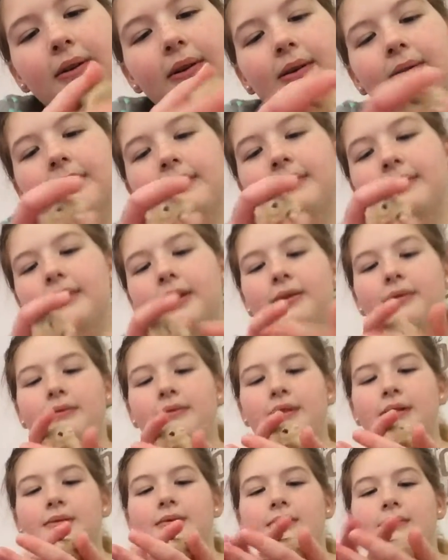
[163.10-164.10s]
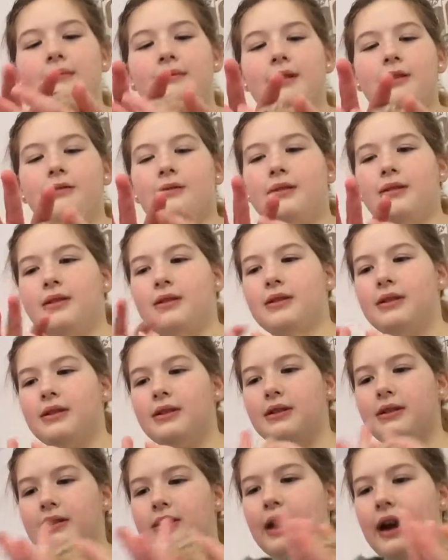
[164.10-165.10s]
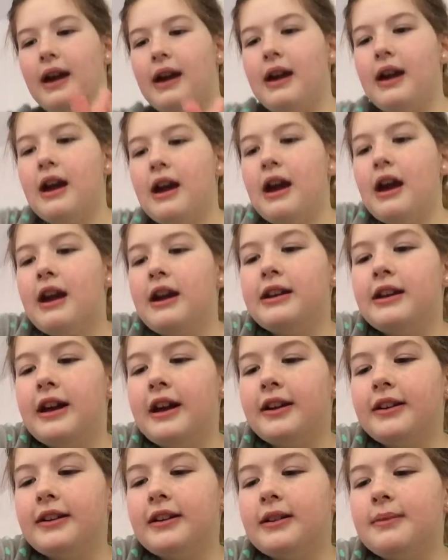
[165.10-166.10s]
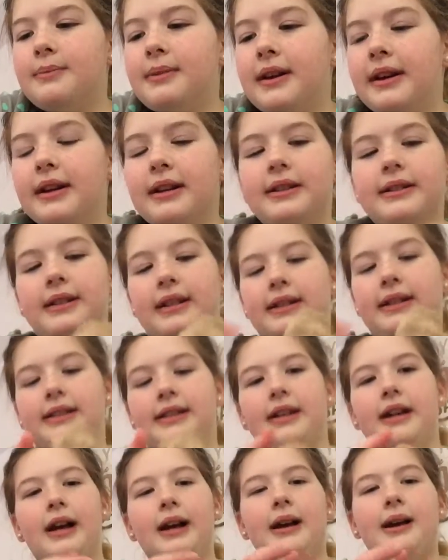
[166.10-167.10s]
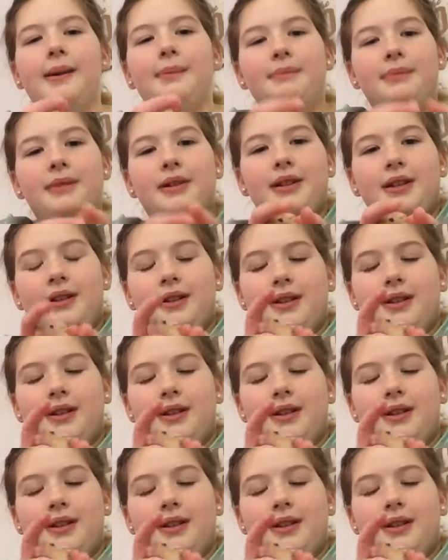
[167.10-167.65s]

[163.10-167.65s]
Oh, oh, oh, oh. Okay, now I'm going to pick Daisy up